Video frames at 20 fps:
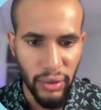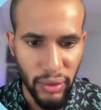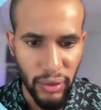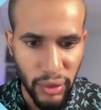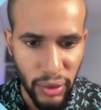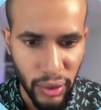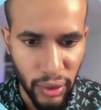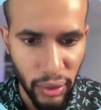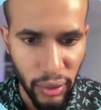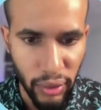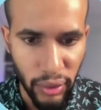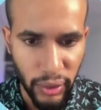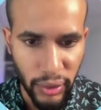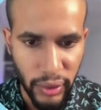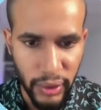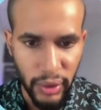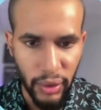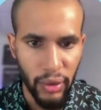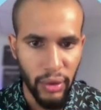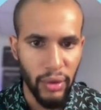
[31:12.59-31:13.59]
to
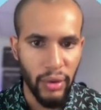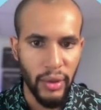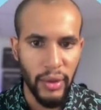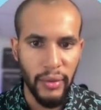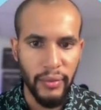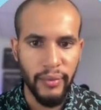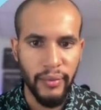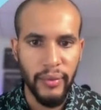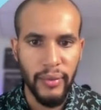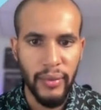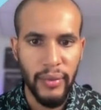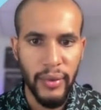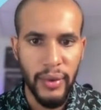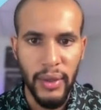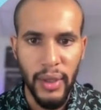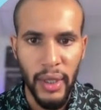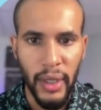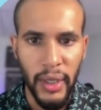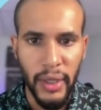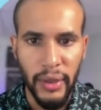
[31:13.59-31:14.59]
schools or
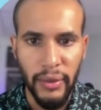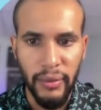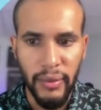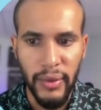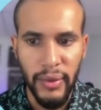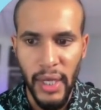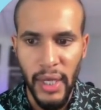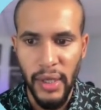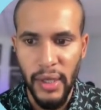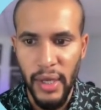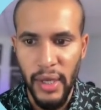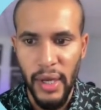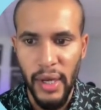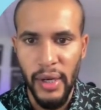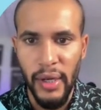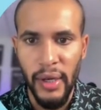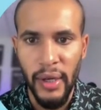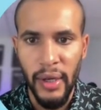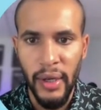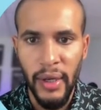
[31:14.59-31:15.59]

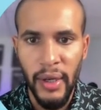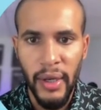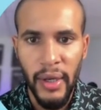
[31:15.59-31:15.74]
daycare,